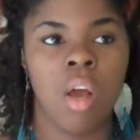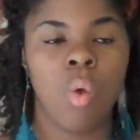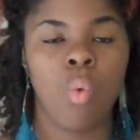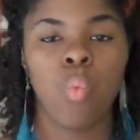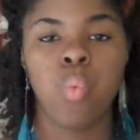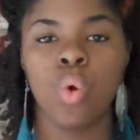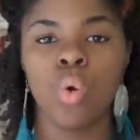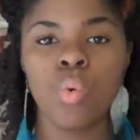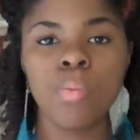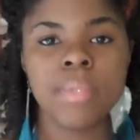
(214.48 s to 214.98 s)

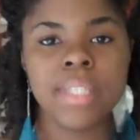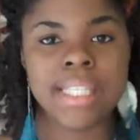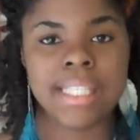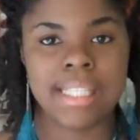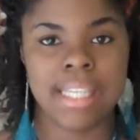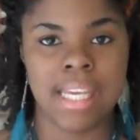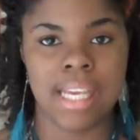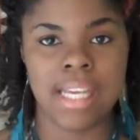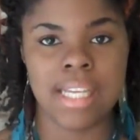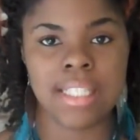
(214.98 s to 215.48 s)
womb
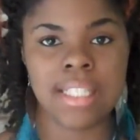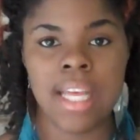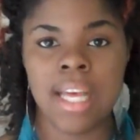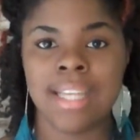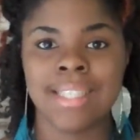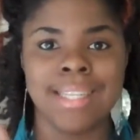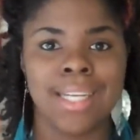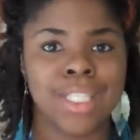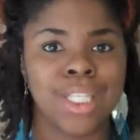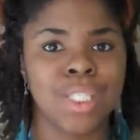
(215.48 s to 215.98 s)
disease
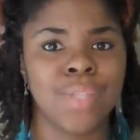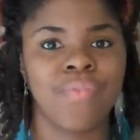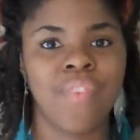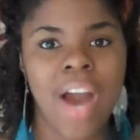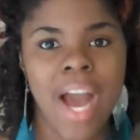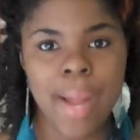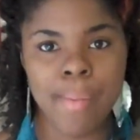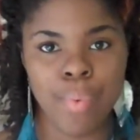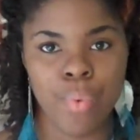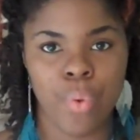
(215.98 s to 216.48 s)
such as
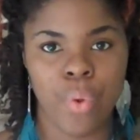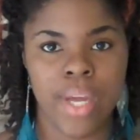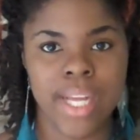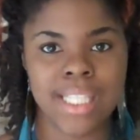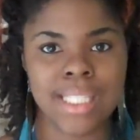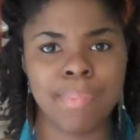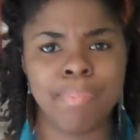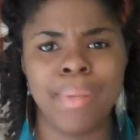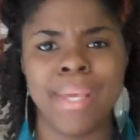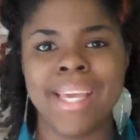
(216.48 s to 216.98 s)

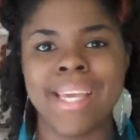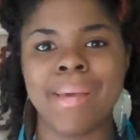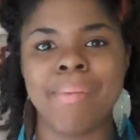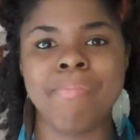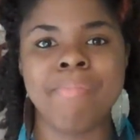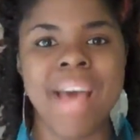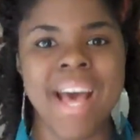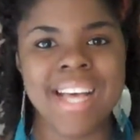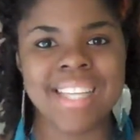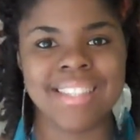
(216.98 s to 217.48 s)
fibroids, P M
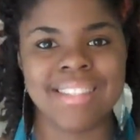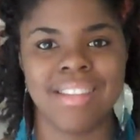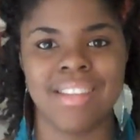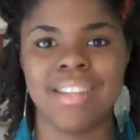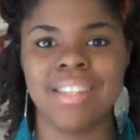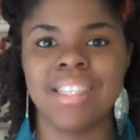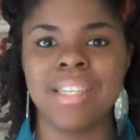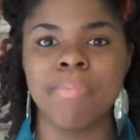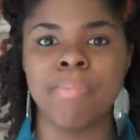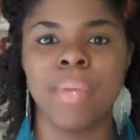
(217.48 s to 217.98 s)
S,
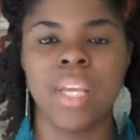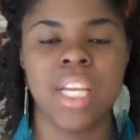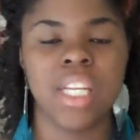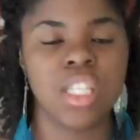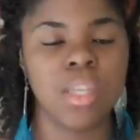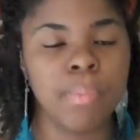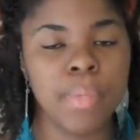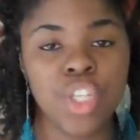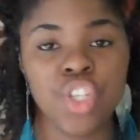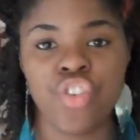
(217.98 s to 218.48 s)

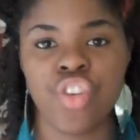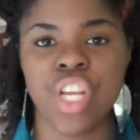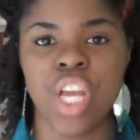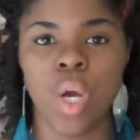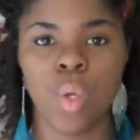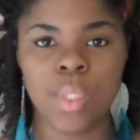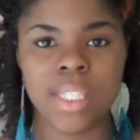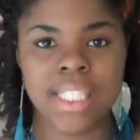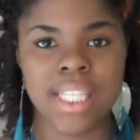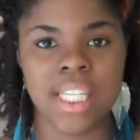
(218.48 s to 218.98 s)

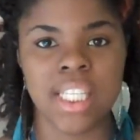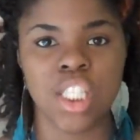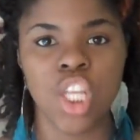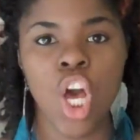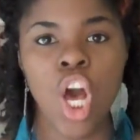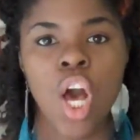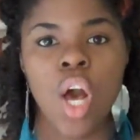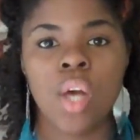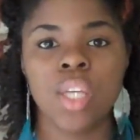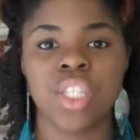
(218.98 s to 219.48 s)
endometriosis,
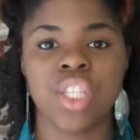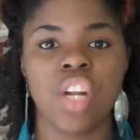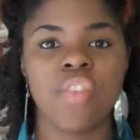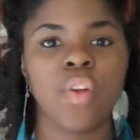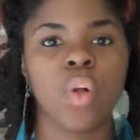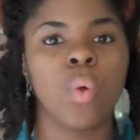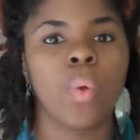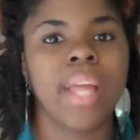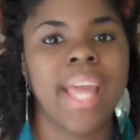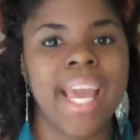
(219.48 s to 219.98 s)

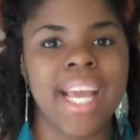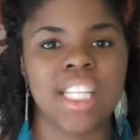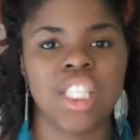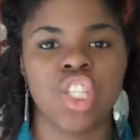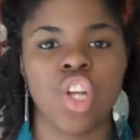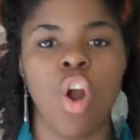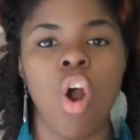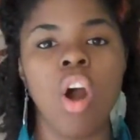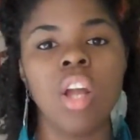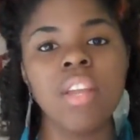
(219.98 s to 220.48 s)
cervical cancer,
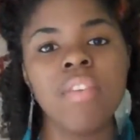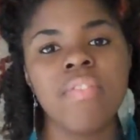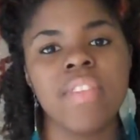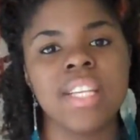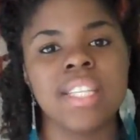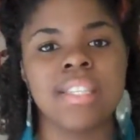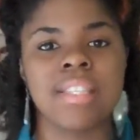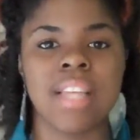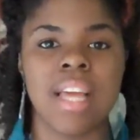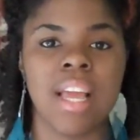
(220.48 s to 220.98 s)
all of
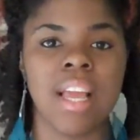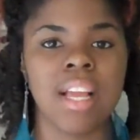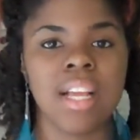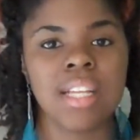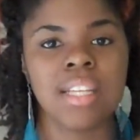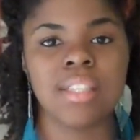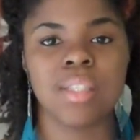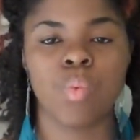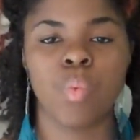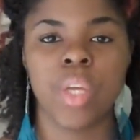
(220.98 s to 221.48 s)
these
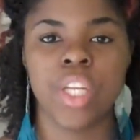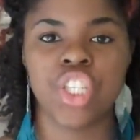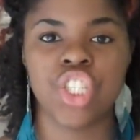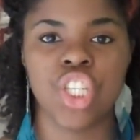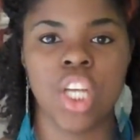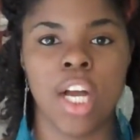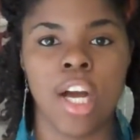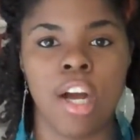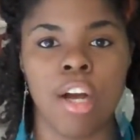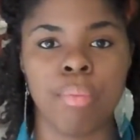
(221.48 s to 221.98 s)
things which
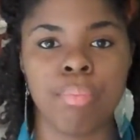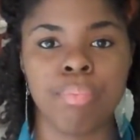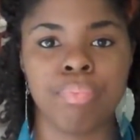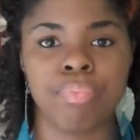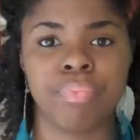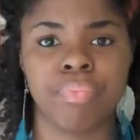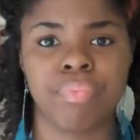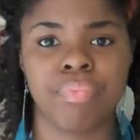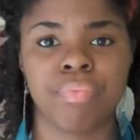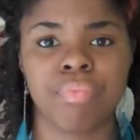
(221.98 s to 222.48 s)
um,
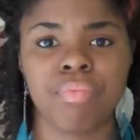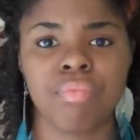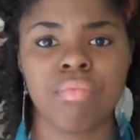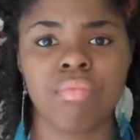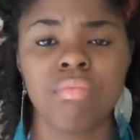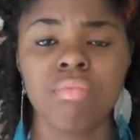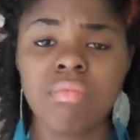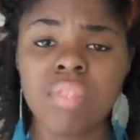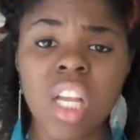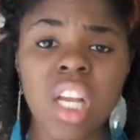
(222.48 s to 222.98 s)

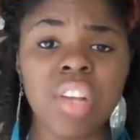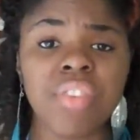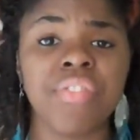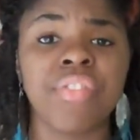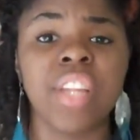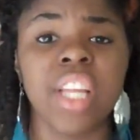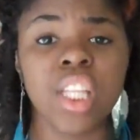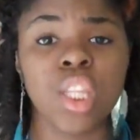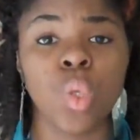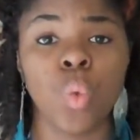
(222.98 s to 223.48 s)

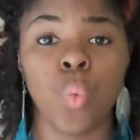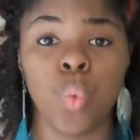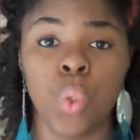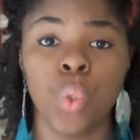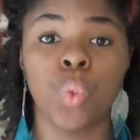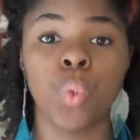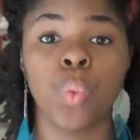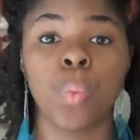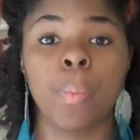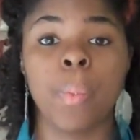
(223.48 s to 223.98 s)
afflict the
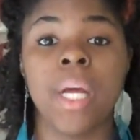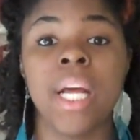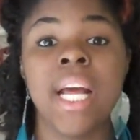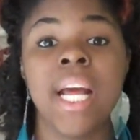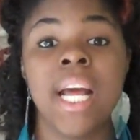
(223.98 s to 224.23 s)
womb.